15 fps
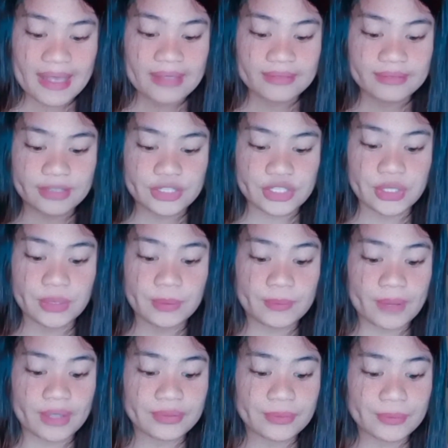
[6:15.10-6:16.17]
that she
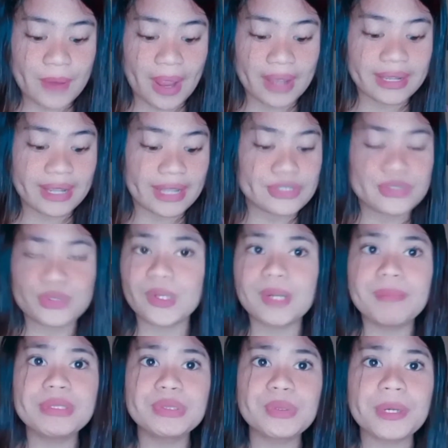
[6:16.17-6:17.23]
ran crying and
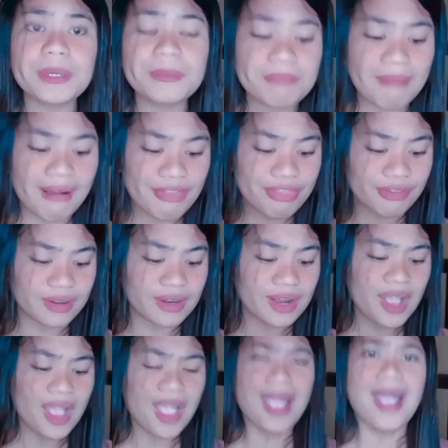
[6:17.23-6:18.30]
screaming to her mother.
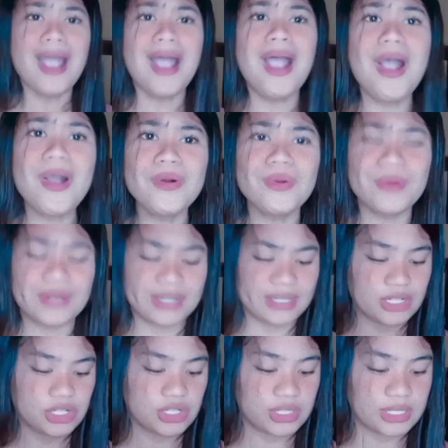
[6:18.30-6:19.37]
"Oh,"
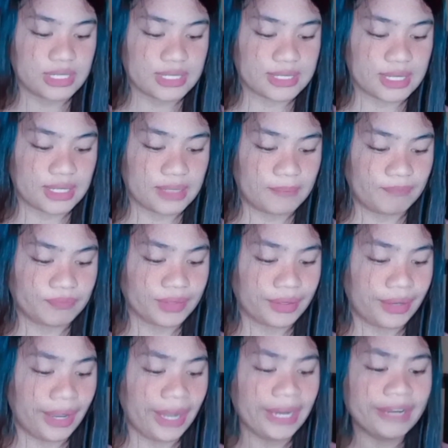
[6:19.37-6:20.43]
she said,
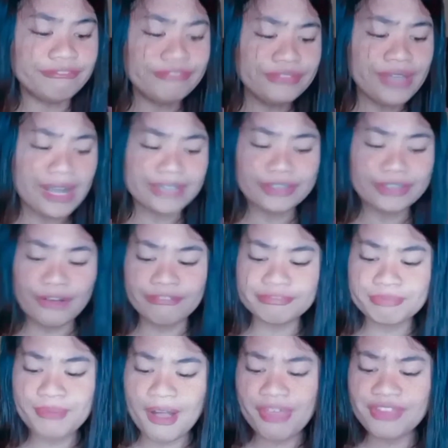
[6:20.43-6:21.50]
"I have knocked off
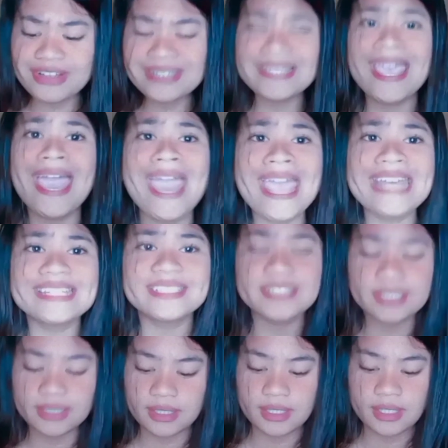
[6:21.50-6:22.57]
brother's head."
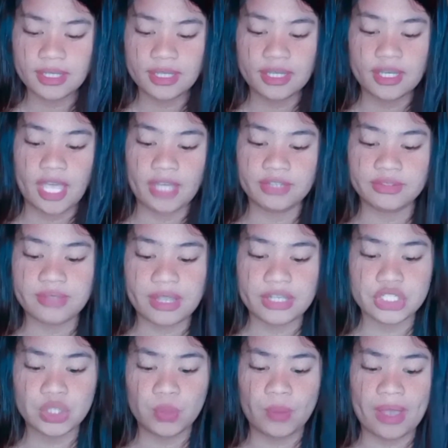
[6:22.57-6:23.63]
And then
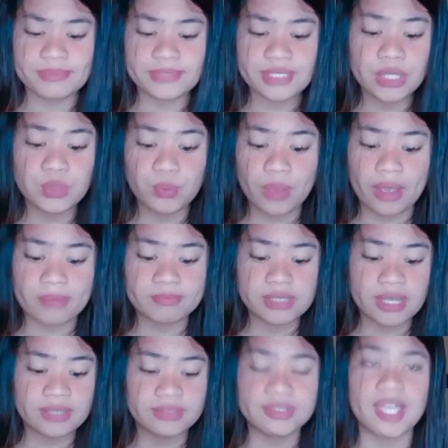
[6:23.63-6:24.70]
she wept,
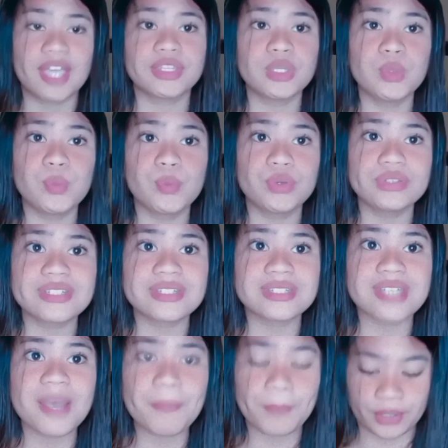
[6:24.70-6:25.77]
and nothing would
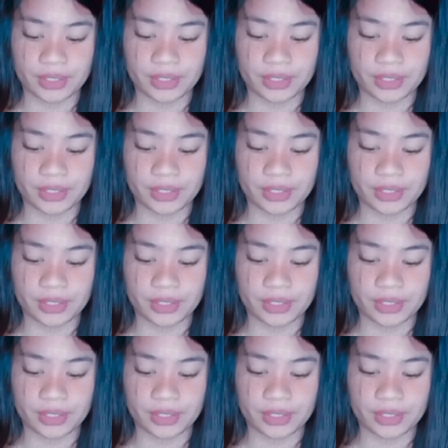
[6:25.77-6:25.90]
stop her.